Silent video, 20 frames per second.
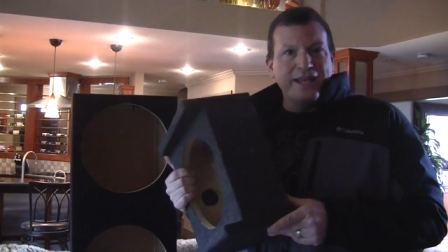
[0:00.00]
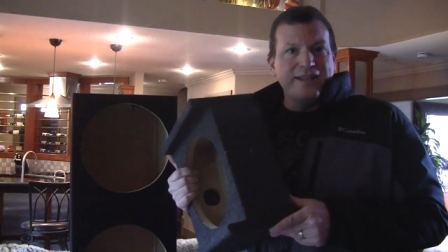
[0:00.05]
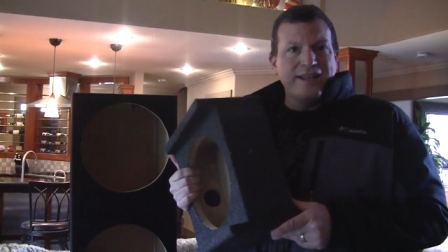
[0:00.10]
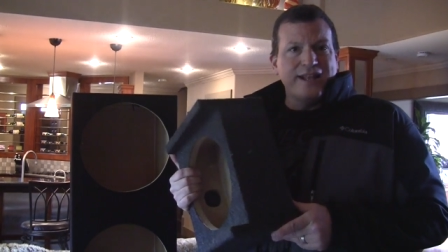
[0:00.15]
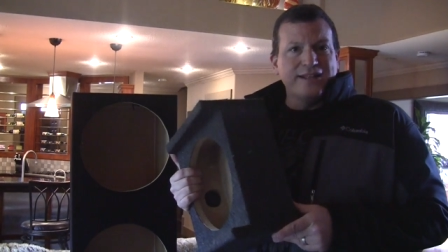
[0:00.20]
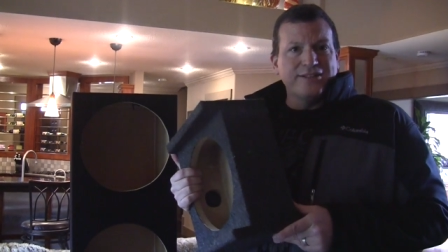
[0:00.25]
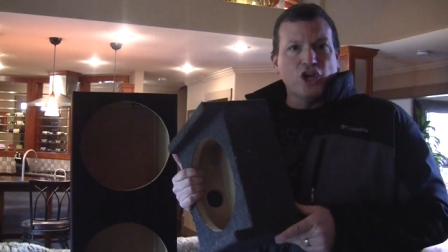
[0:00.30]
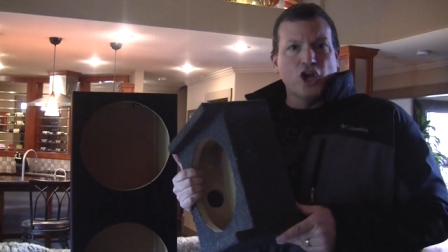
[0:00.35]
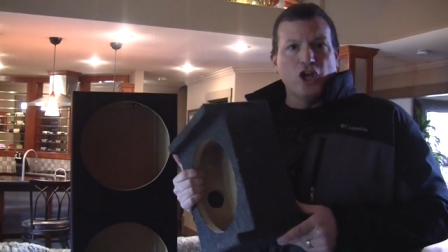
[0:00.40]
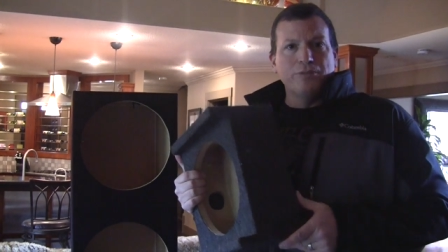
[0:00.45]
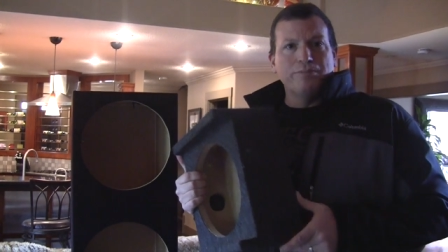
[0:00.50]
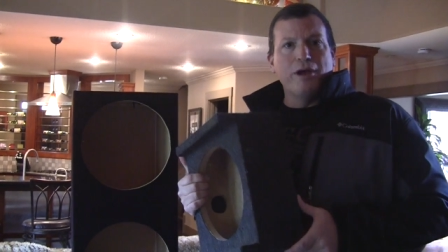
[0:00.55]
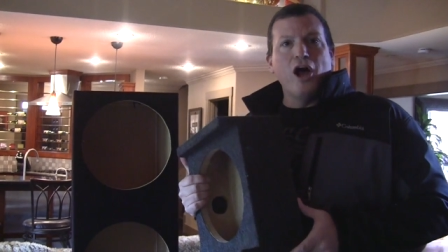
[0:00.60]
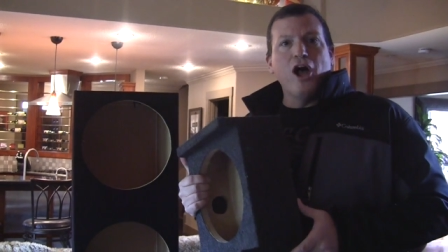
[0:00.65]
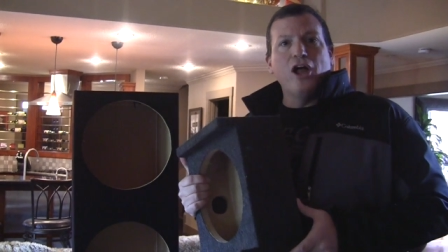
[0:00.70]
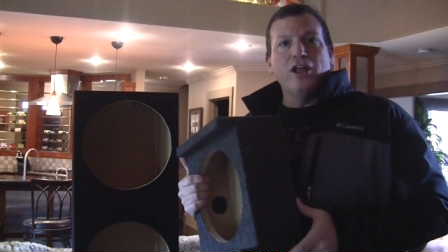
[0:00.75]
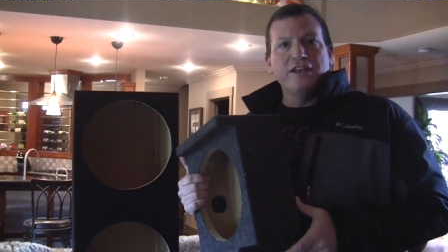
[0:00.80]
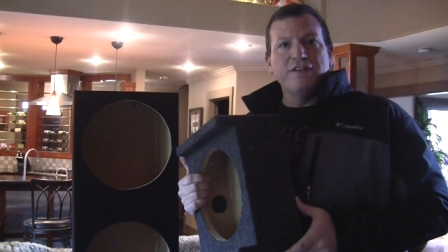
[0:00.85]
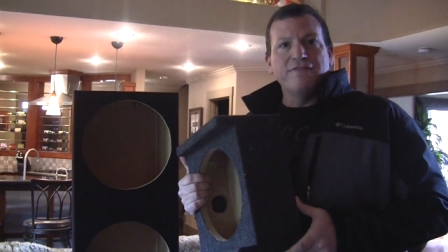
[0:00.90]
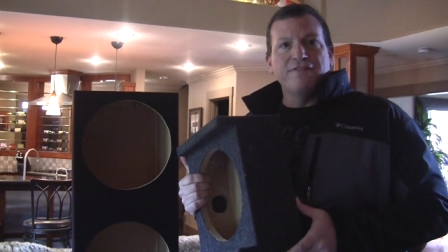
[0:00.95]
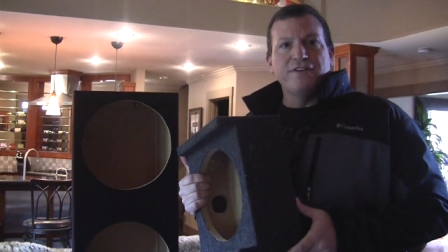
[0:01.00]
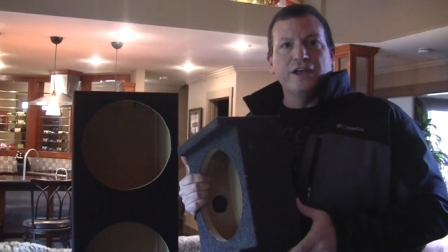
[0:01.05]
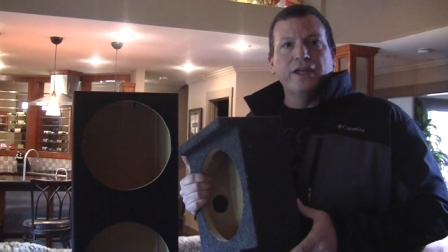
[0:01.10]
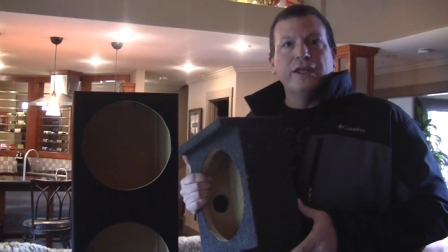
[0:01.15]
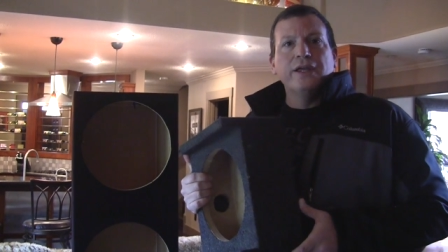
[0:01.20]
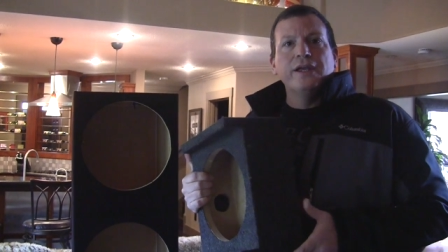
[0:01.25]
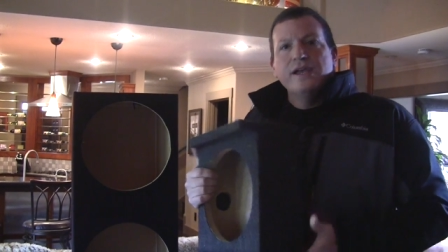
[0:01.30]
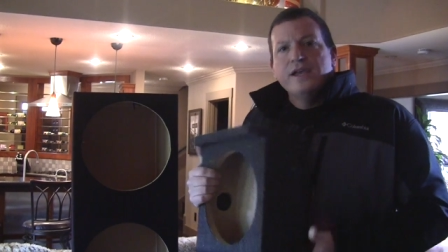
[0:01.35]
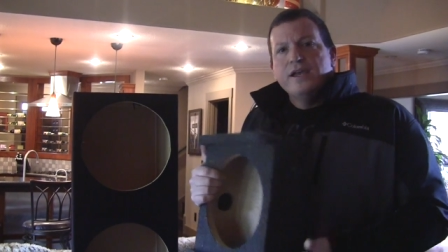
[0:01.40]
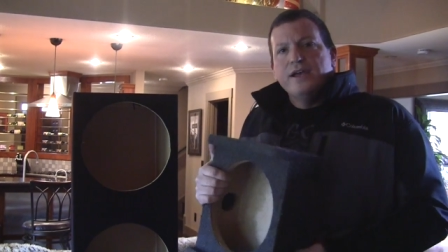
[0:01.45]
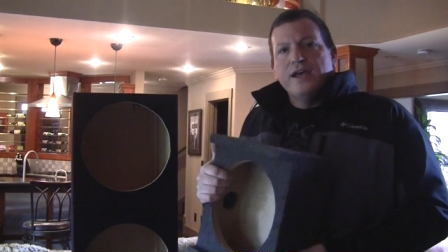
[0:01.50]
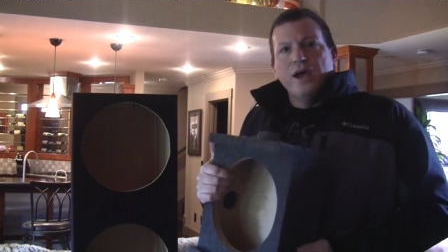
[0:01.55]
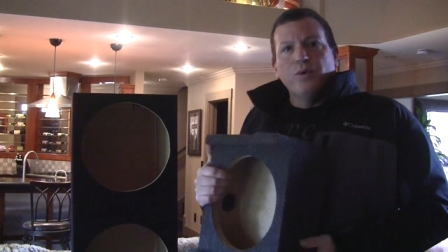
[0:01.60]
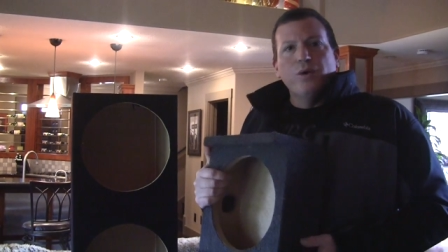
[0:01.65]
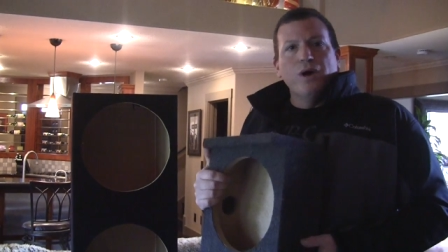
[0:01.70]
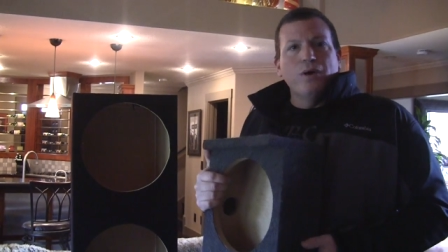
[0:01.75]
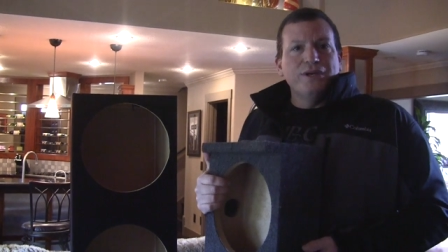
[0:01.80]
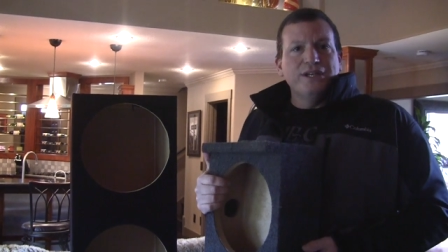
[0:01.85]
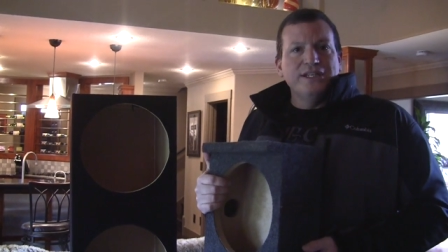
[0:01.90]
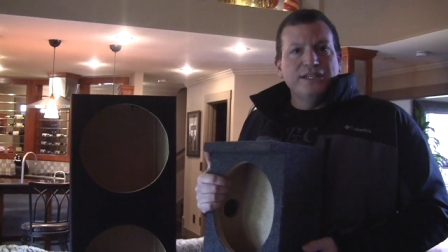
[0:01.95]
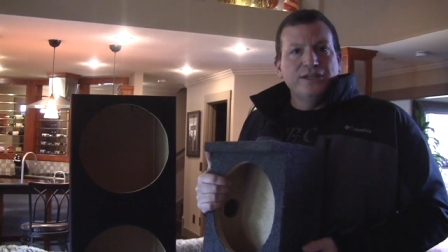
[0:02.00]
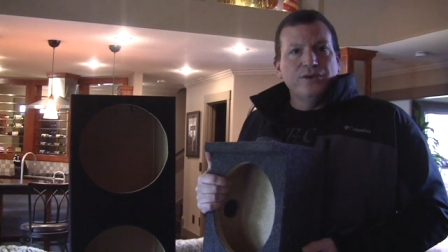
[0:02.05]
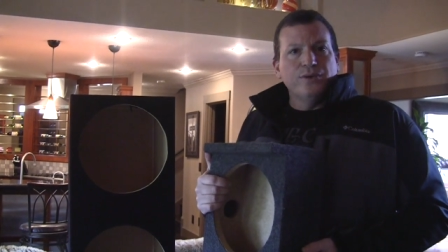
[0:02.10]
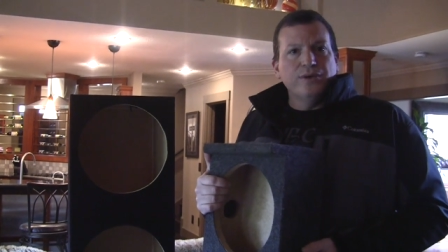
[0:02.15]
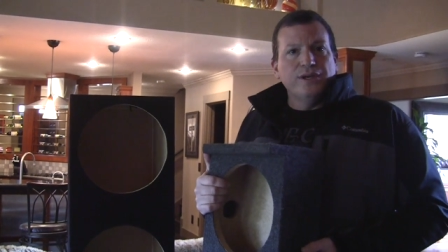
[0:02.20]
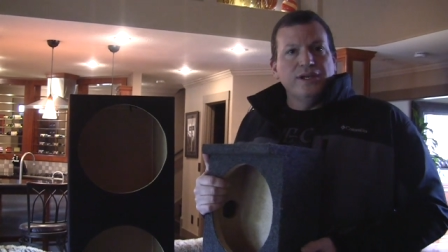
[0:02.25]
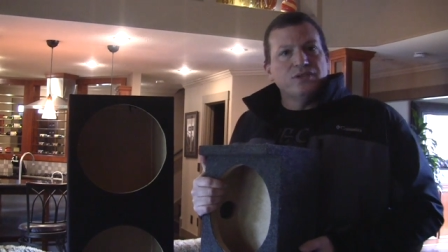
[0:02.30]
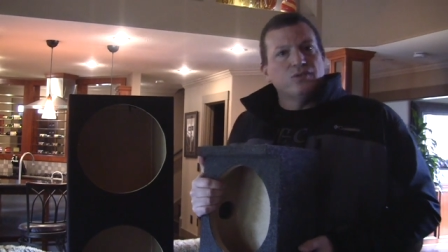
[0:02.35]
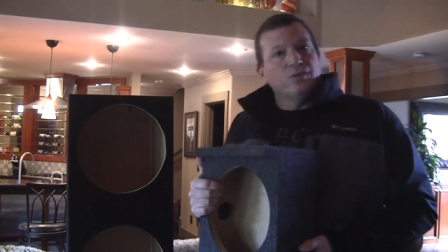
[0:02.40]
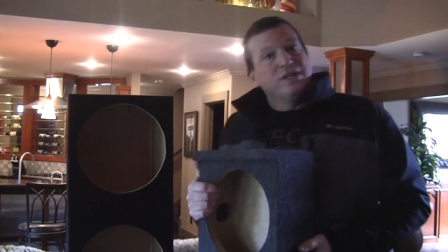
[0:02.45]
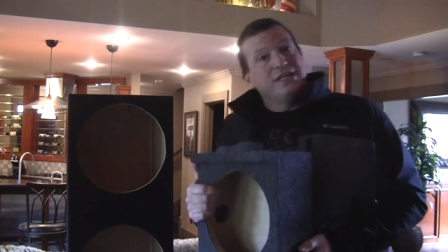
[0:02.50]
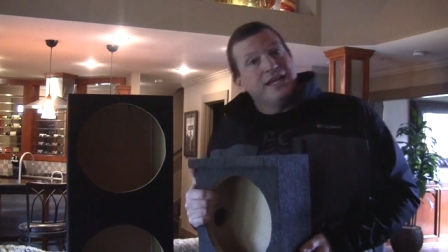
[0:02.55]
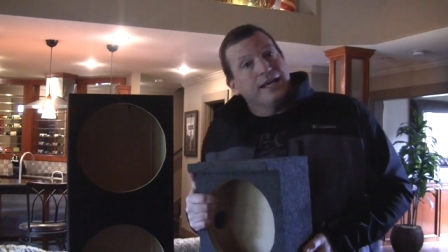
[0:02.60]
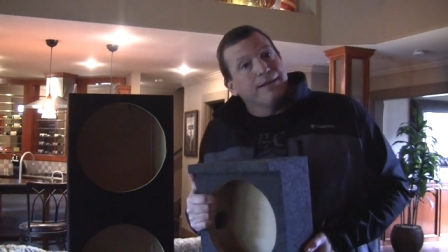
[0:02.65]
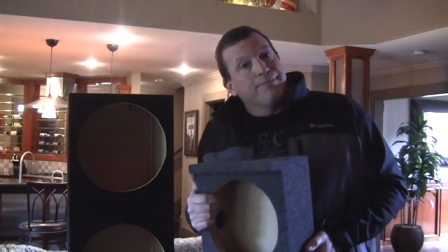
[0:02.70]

and that's called polyfill. And what we do is we take